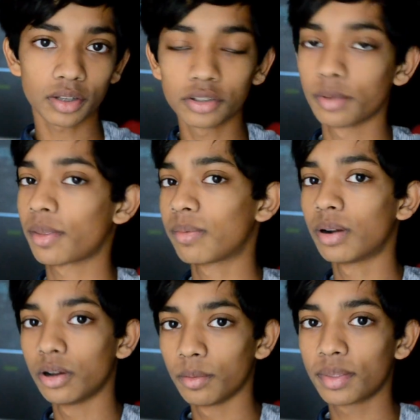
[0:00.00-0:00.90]
the Ultimate
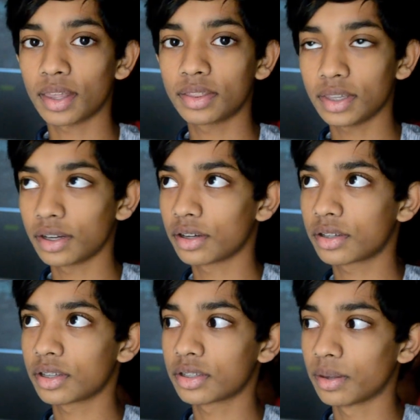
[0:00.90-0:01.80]
Smart Home Theater
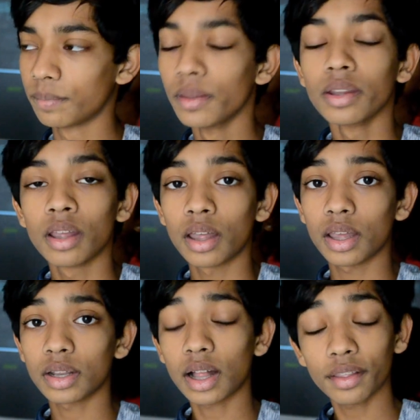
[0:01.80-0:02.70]
System.
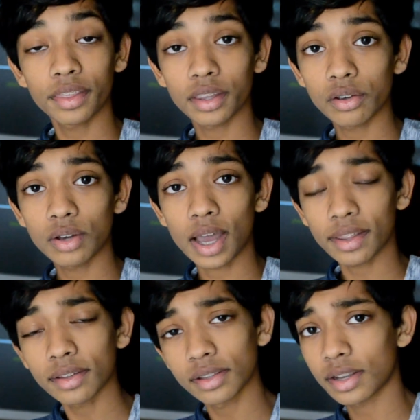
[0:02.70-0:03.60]
And I'll see you guys
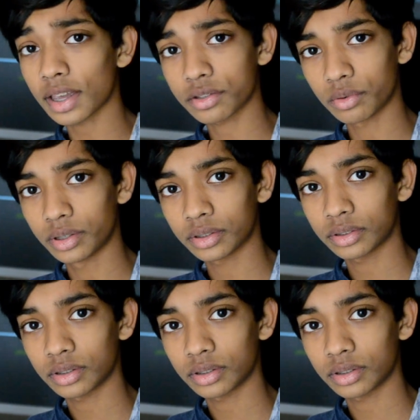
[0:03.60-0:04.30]
in the next one.